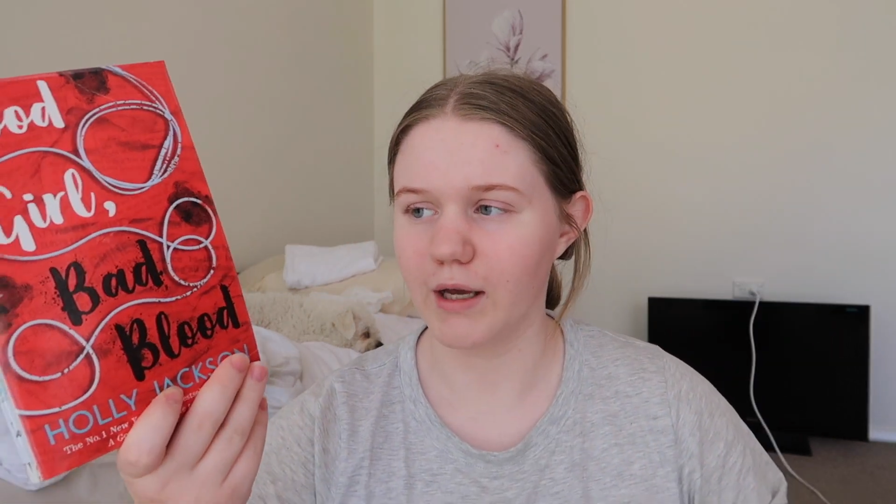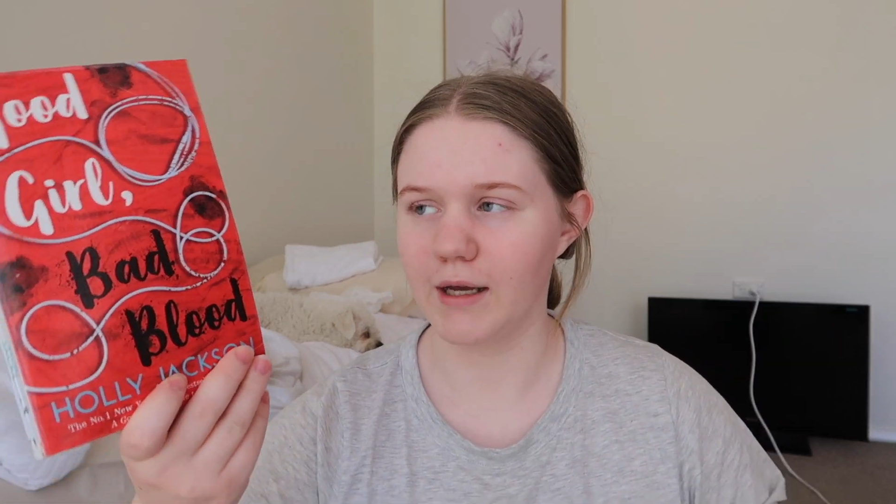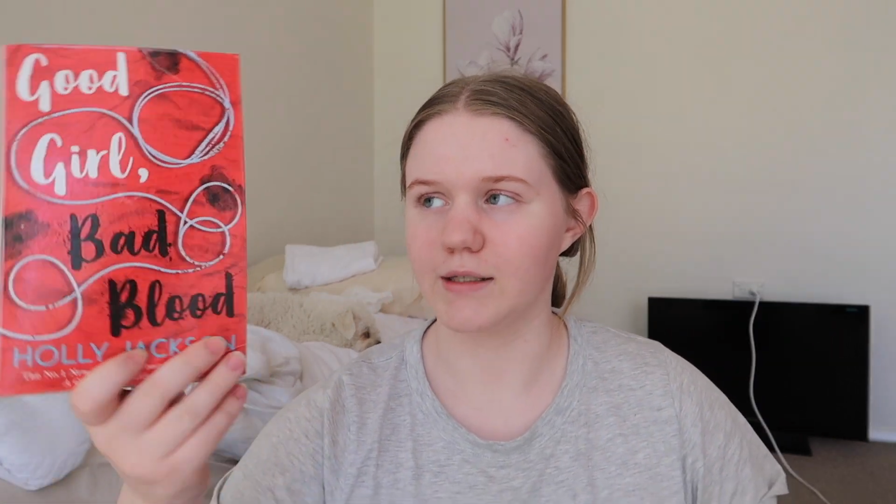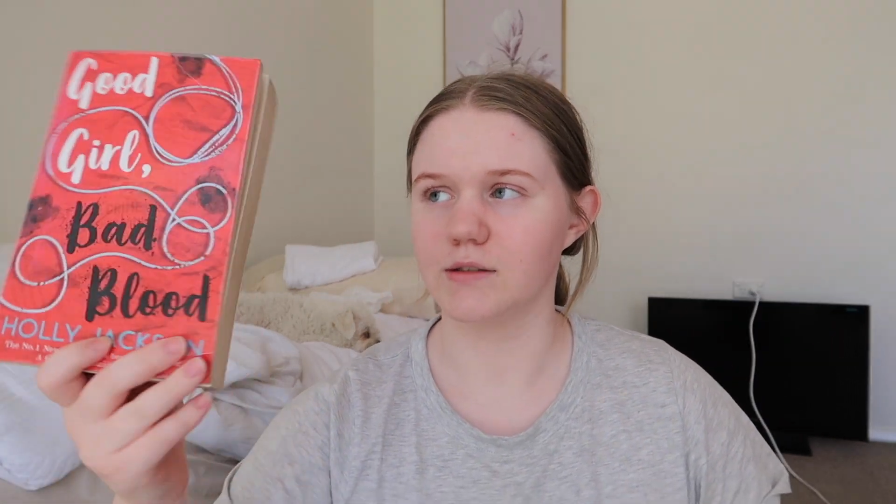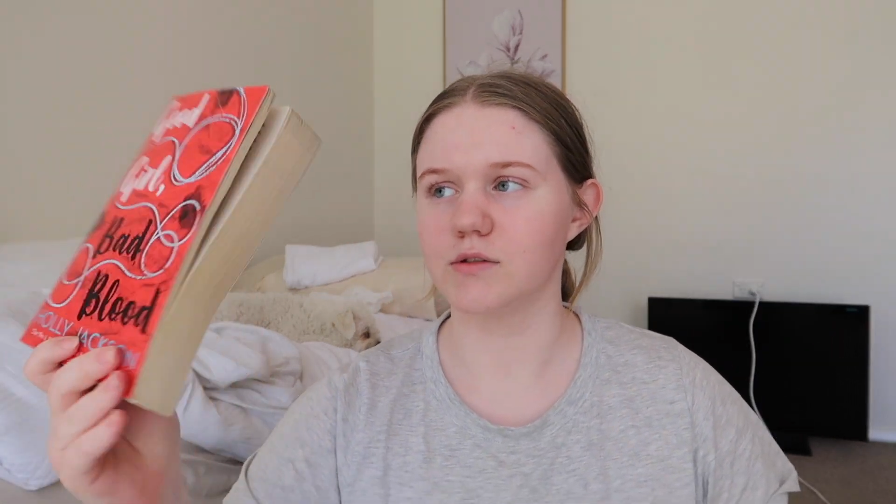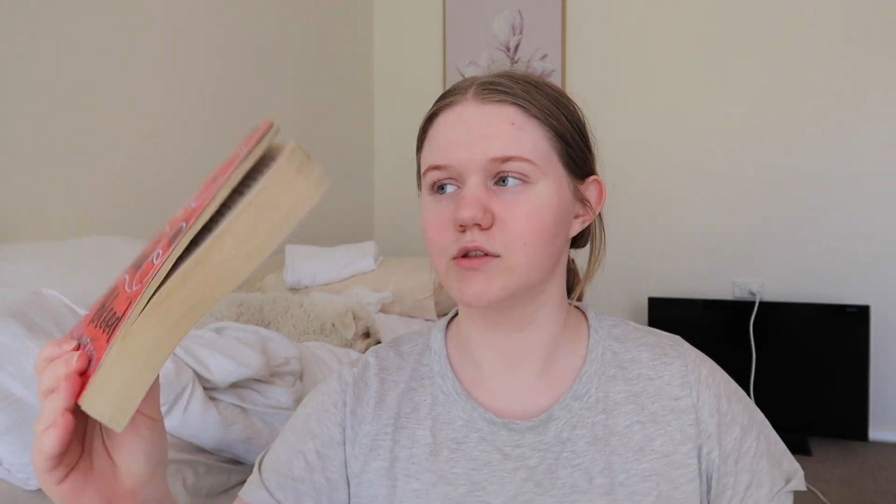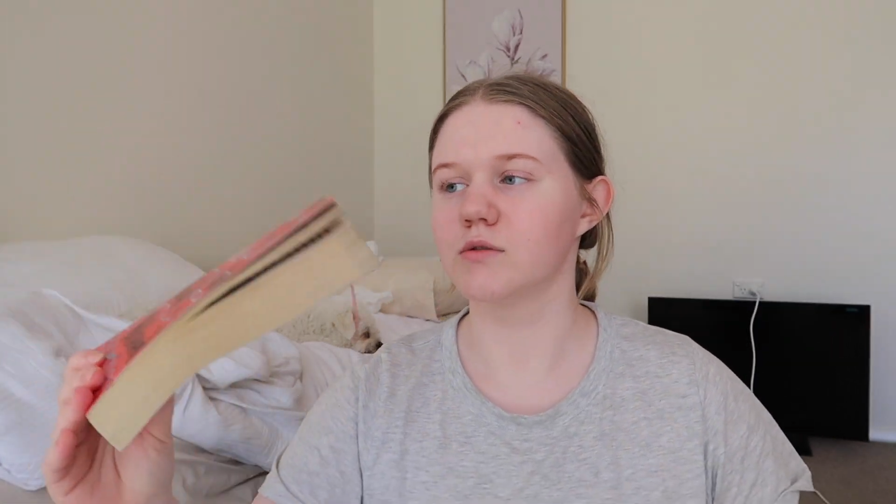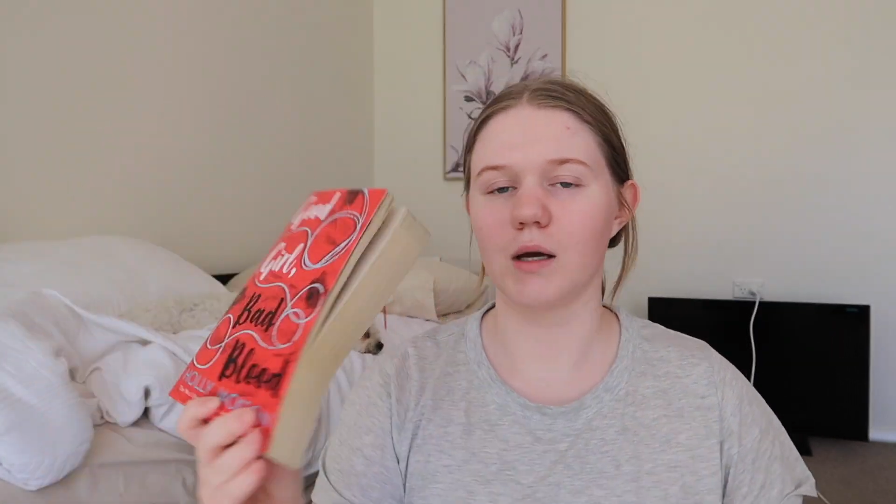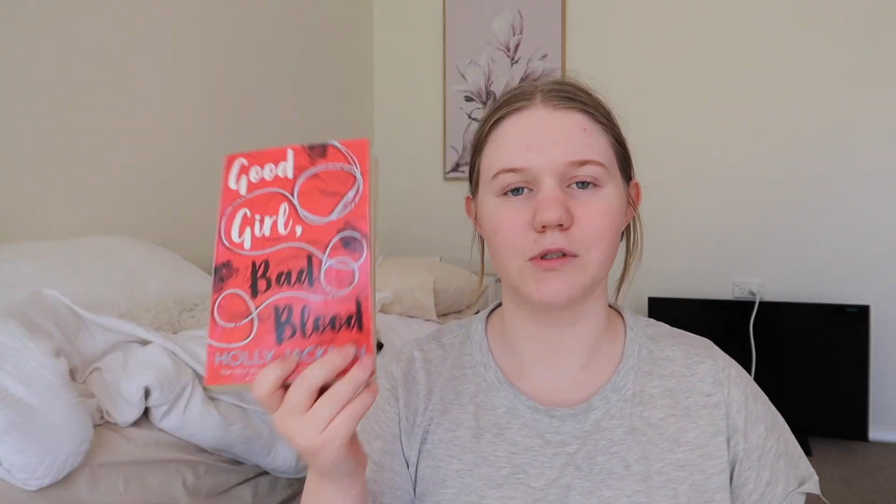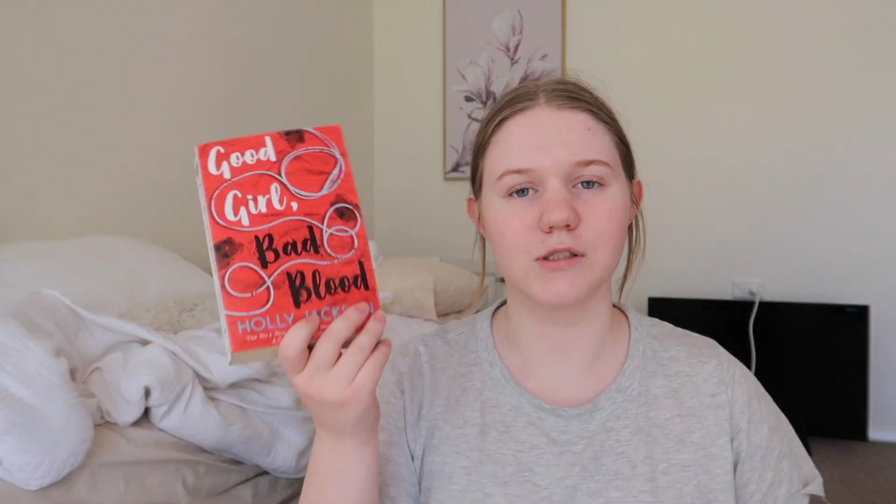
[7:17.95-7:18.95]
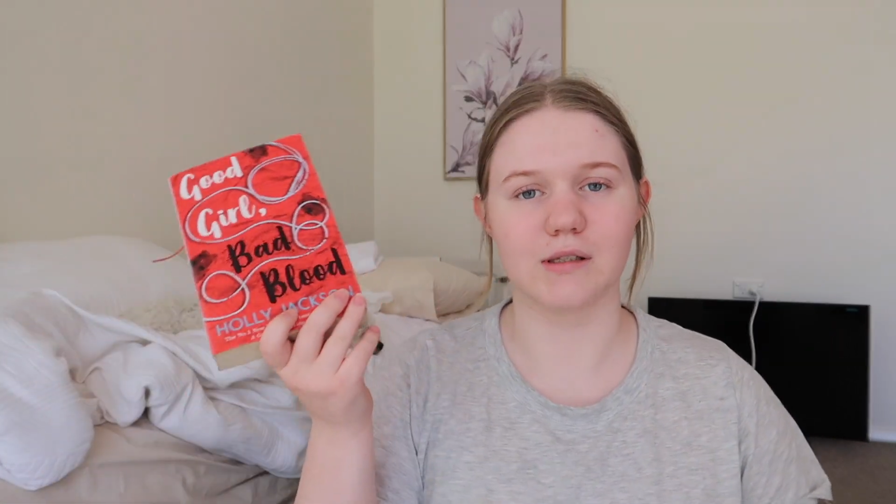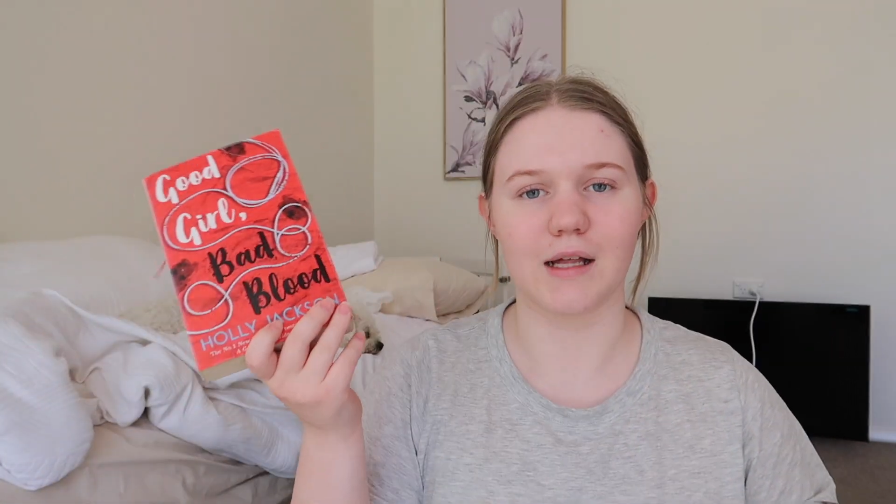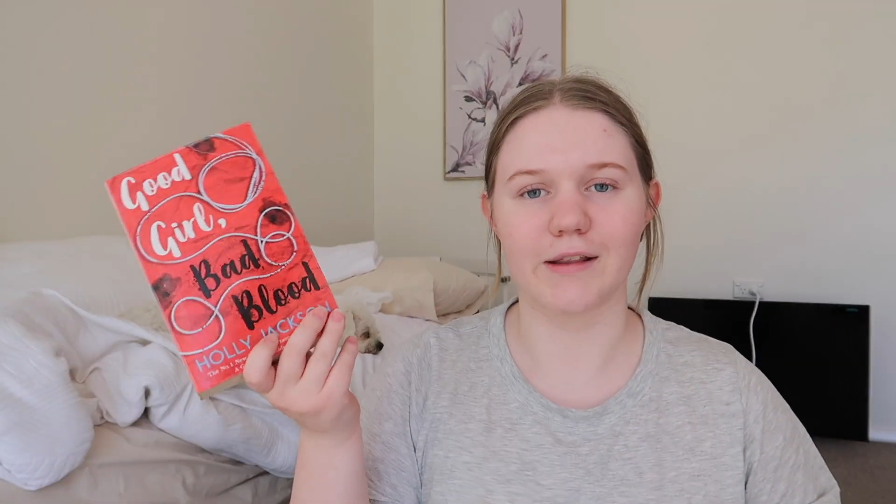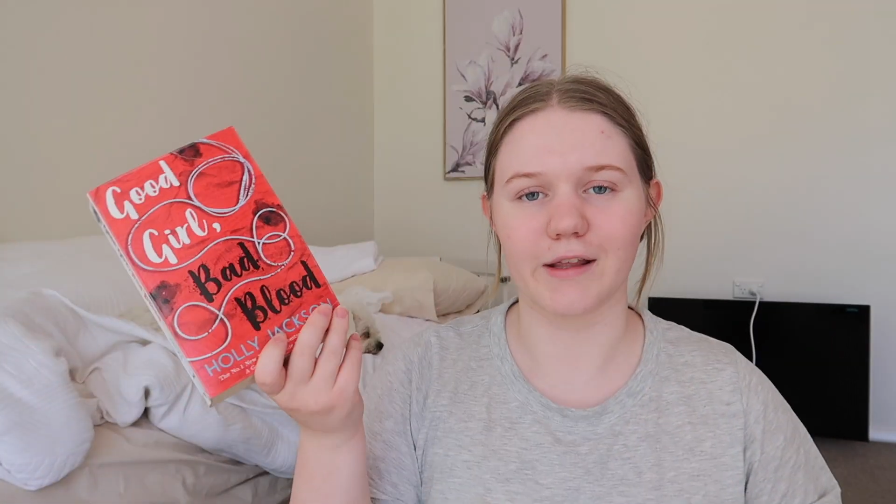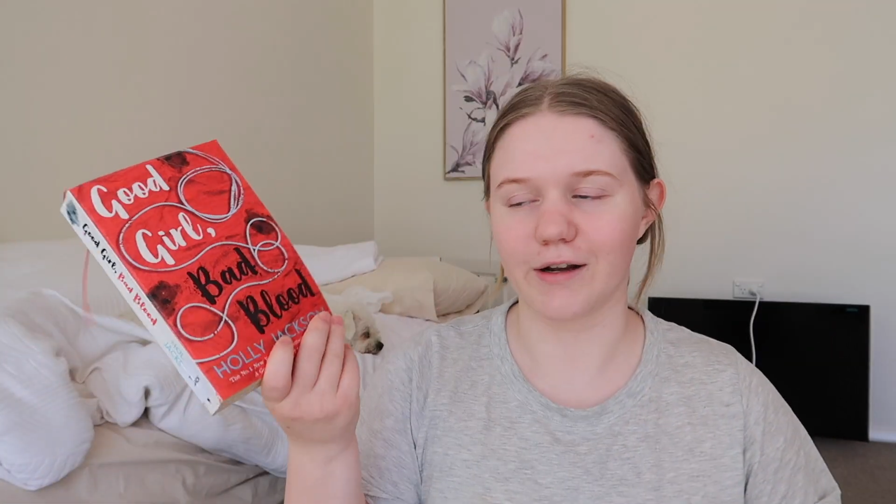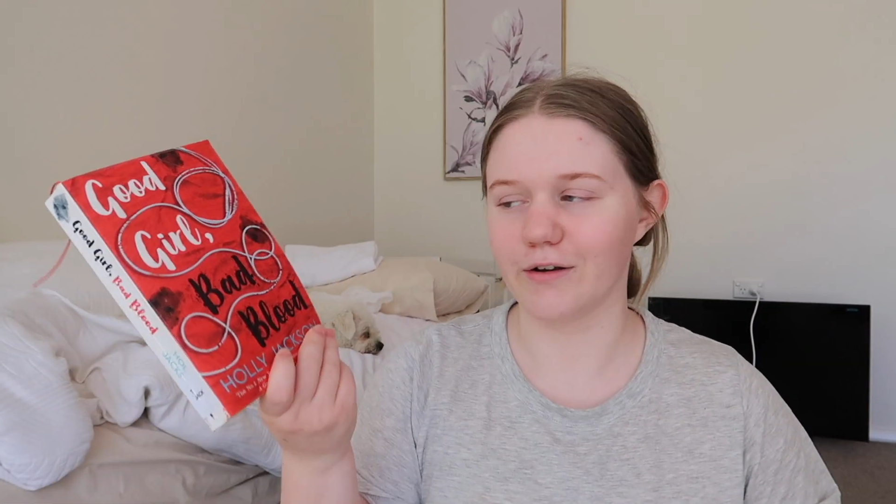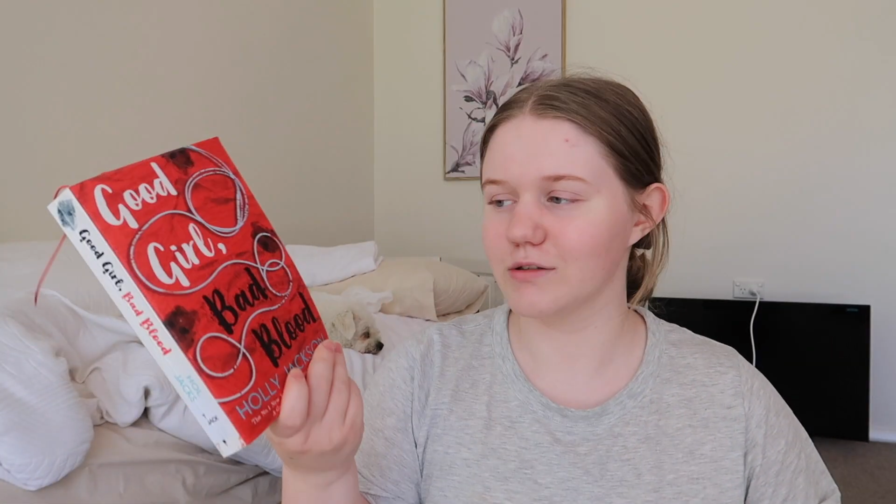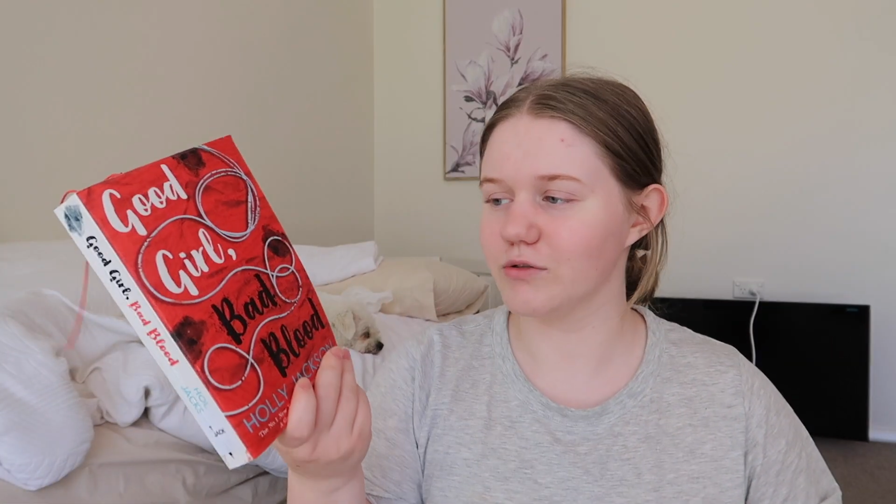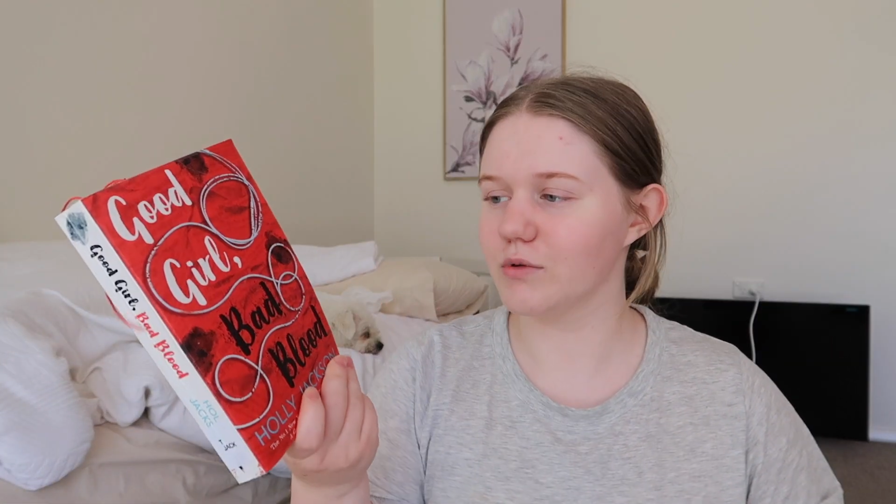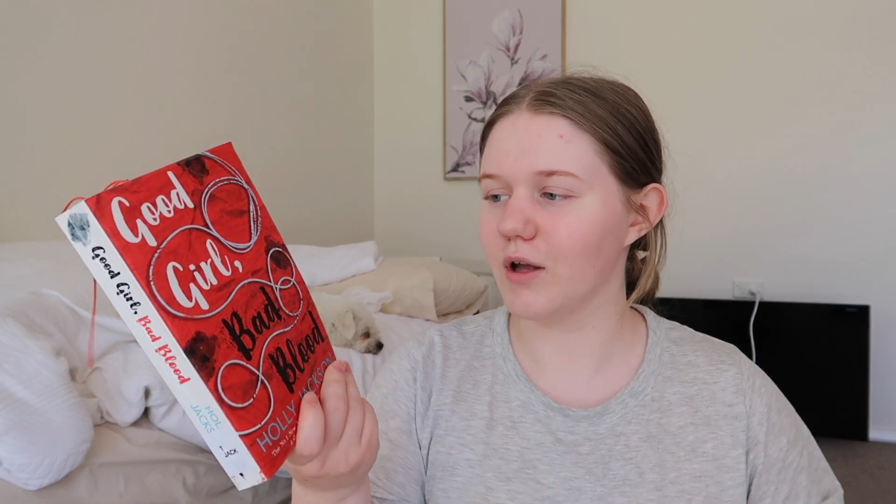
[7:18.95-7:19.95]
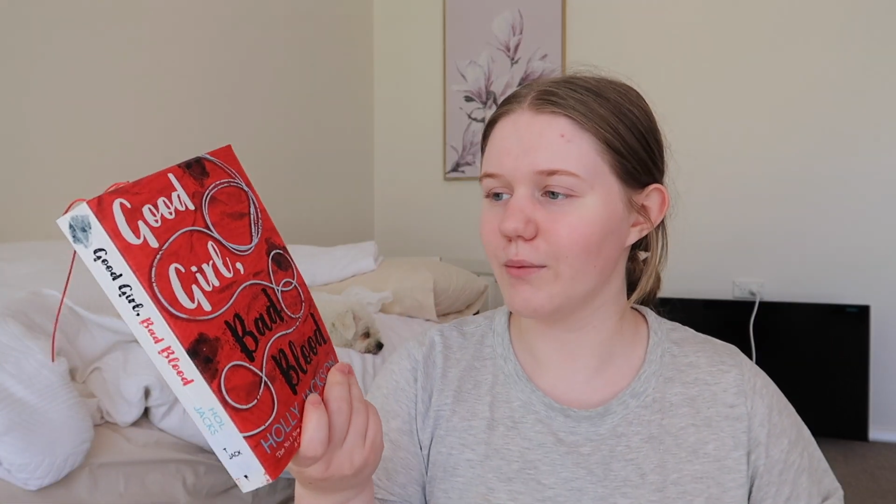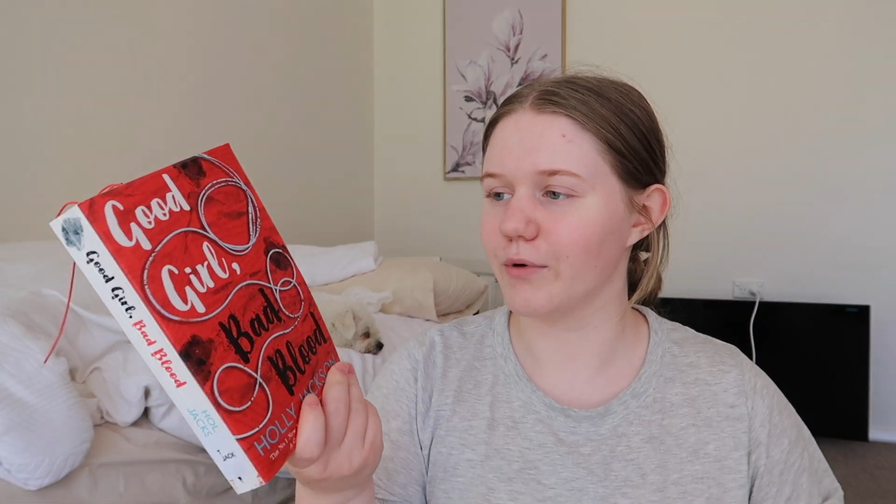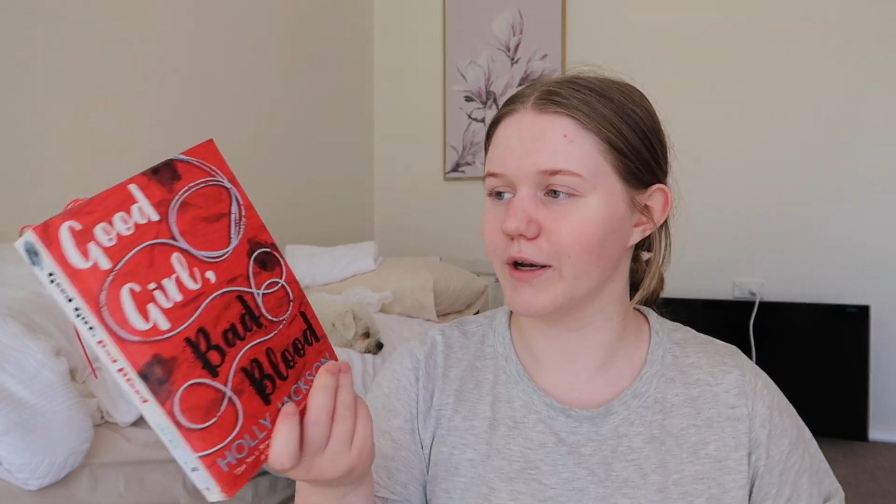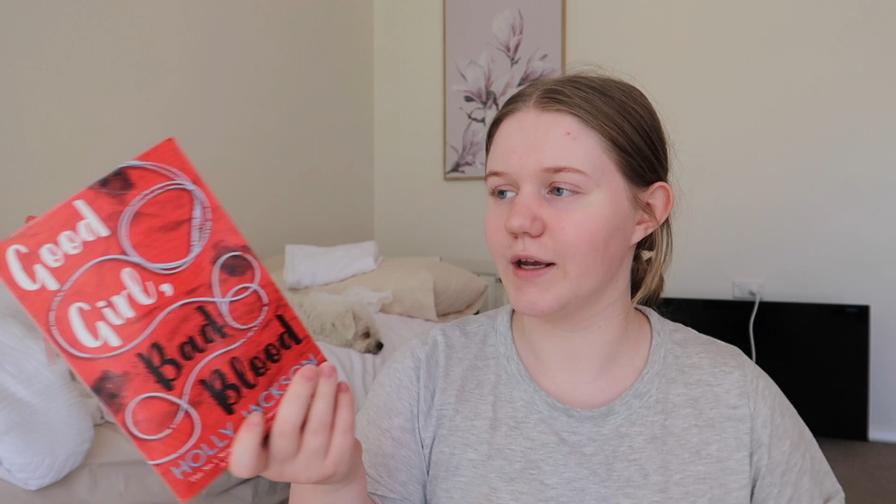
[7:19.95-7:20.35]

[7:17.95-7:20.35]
and I'm just glad that I got this from the library.